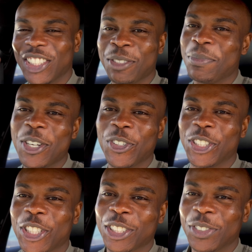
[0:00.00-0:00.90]
some B-roll
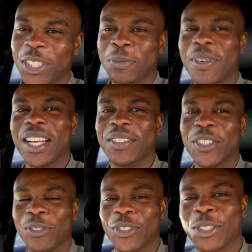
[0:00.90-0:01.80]
shots for it, man.
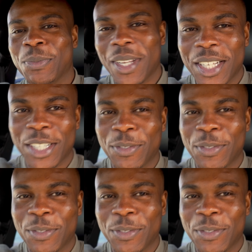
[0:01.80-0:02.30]
Of you, man.